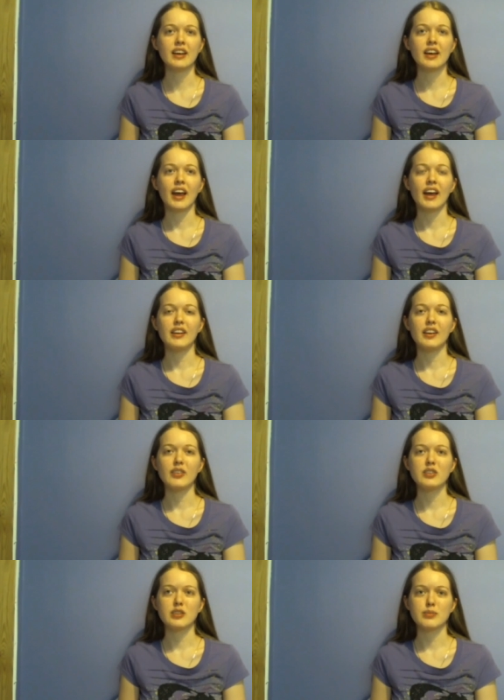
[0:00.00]
and in other
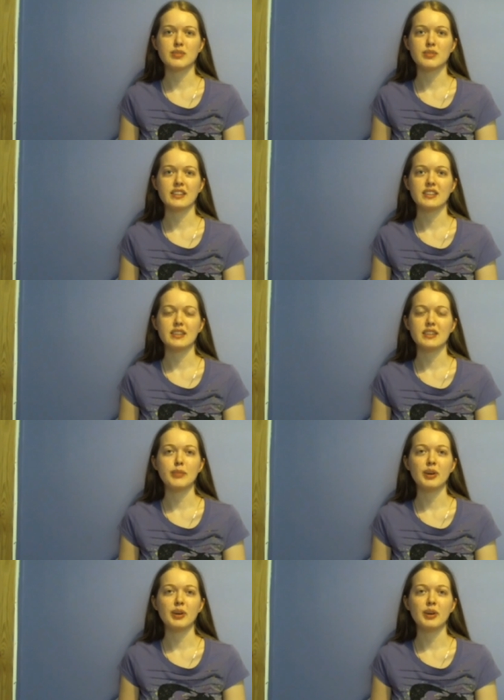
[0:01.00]
circumstances he can be
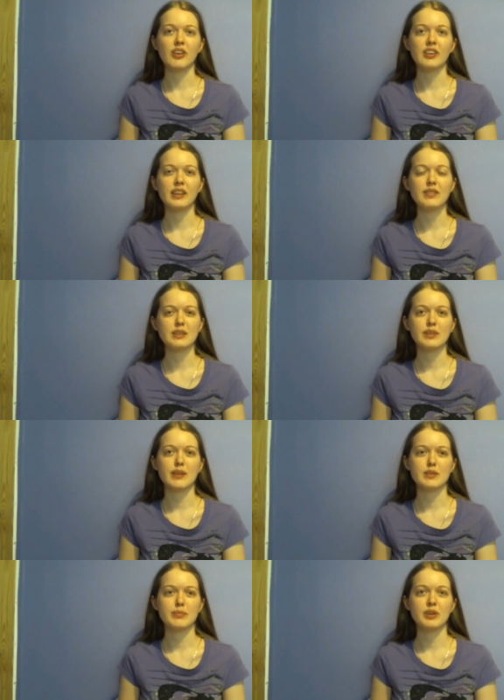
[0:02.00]
hard and even sometimes
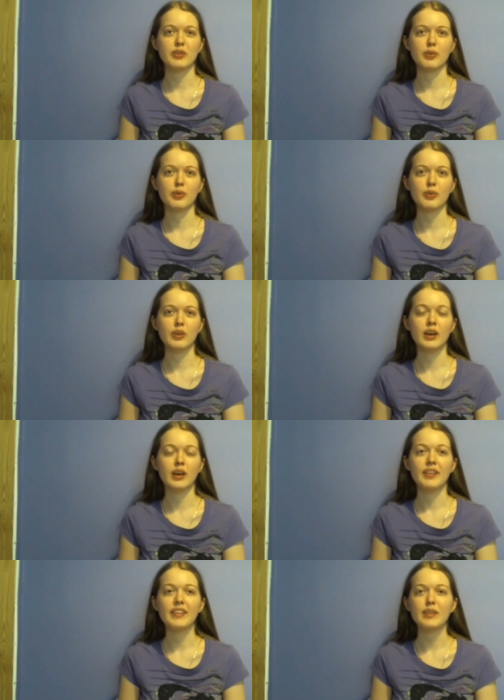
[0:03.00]
a bit cruel. I
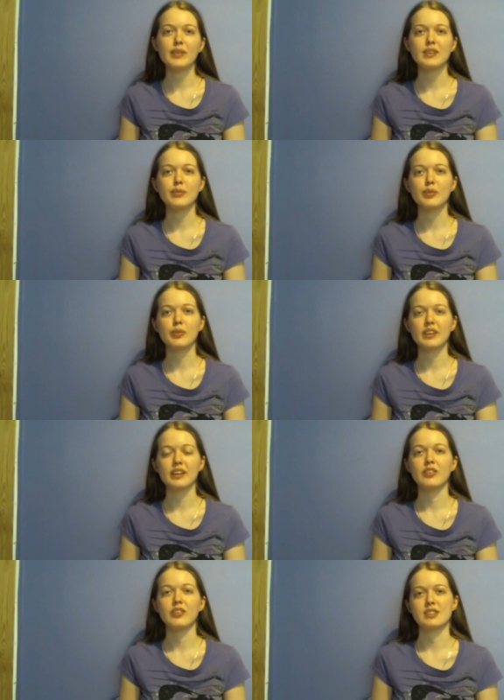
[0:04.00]
think that makes him a really
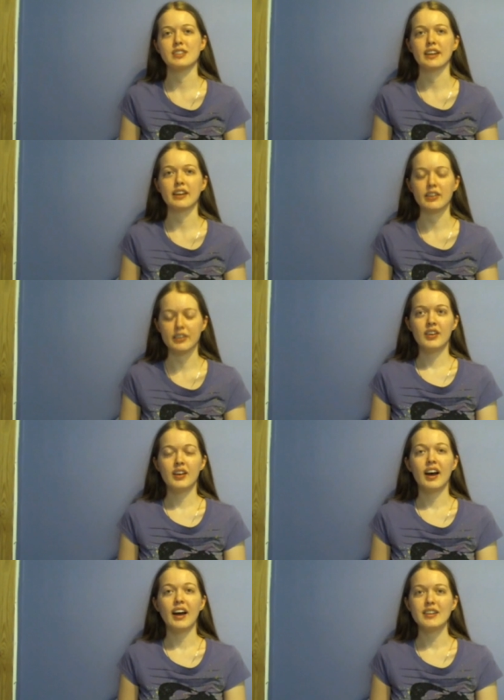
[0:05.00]
interesting character.
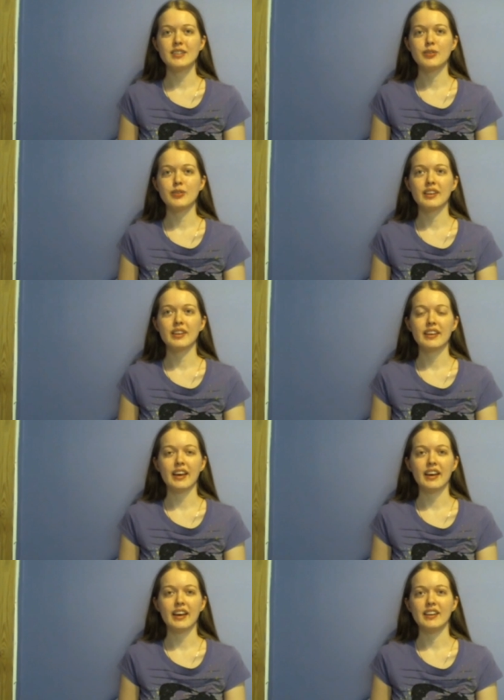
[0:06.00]
I also really like
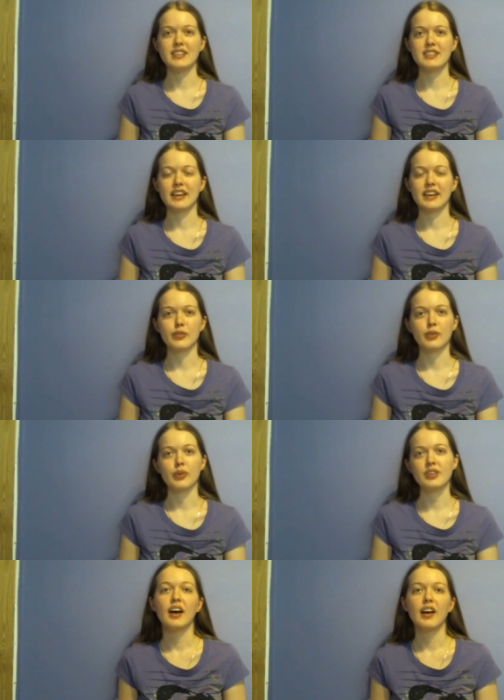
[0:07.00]
Kaylin and Zed, of
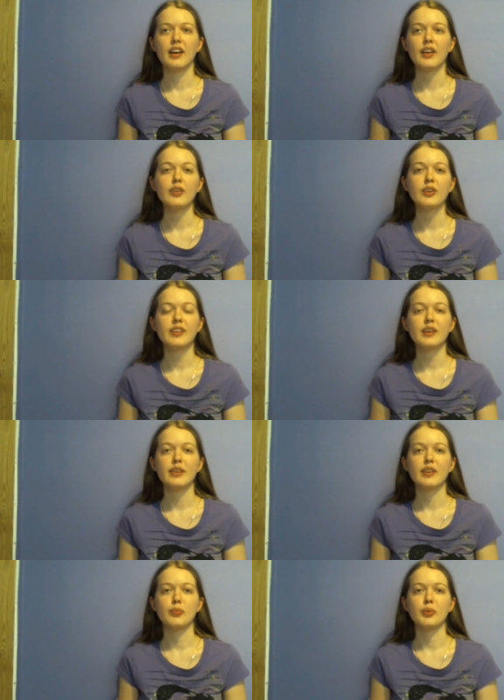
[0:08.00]
course. Another good thing about
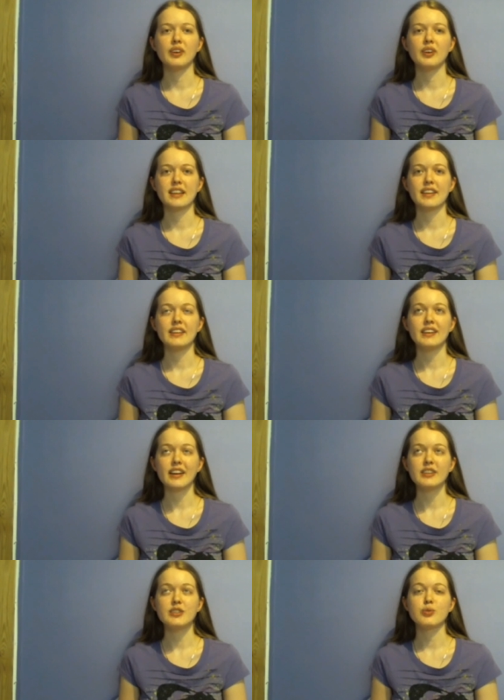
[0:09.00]
this book is that the entire
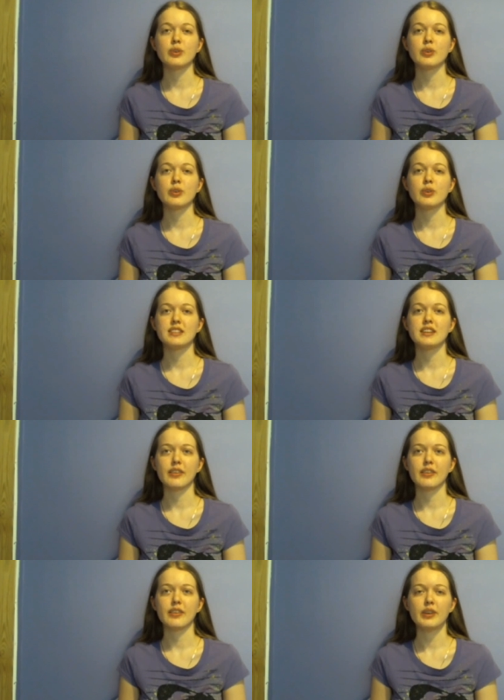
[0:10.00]
story fits together
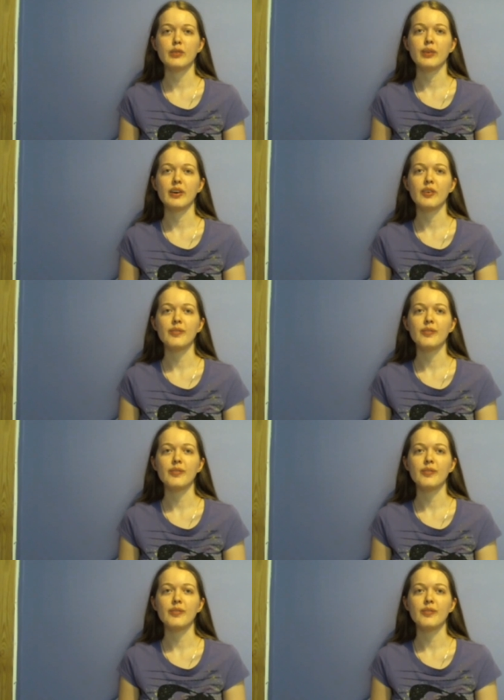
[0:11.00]
really well.